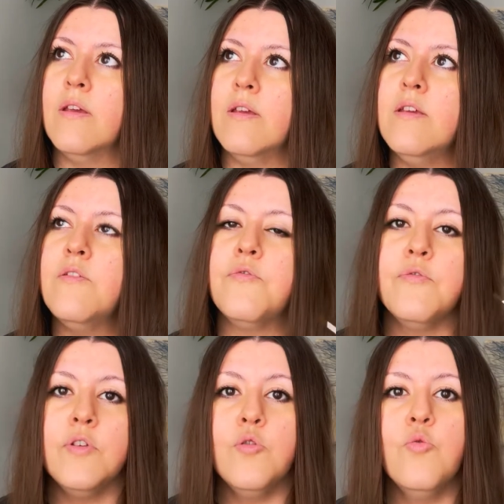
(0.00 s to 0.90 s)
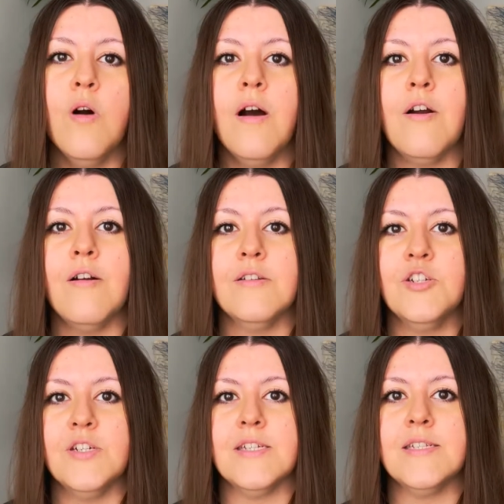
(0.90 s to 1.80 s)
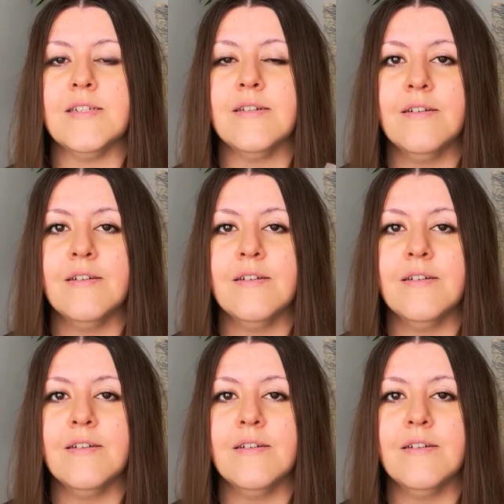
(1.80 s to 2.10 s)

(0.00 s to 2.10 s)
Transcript: if you are just